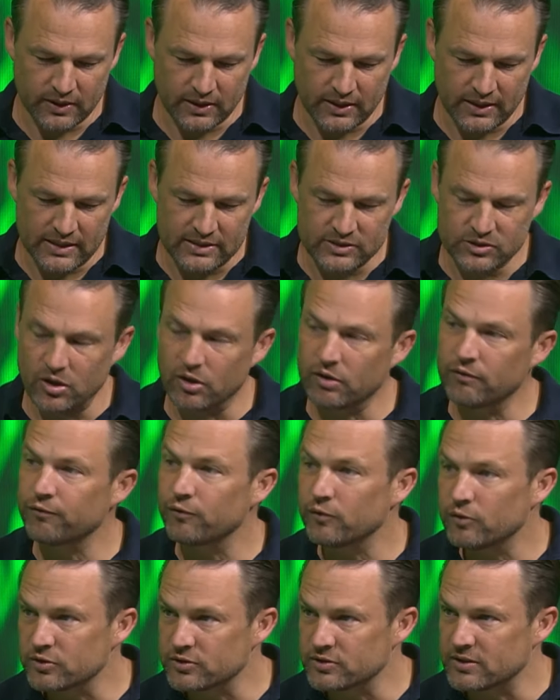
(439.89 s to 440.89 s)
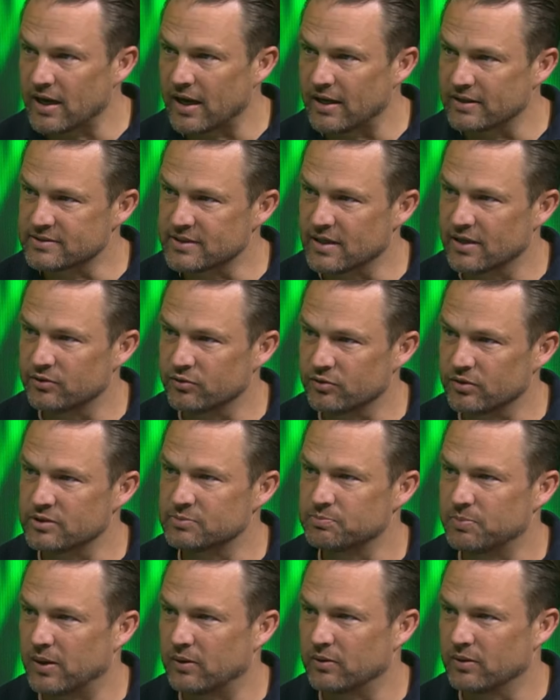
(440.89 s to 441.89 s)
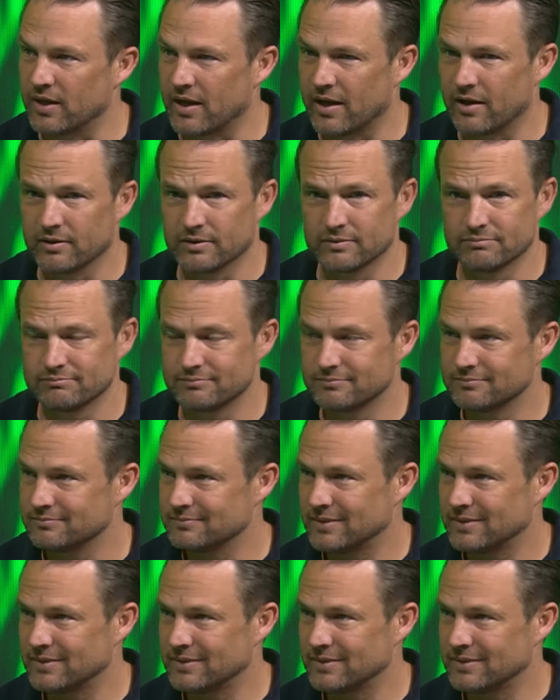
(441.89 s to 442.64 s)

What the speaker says: he's got a few starts under his belt now and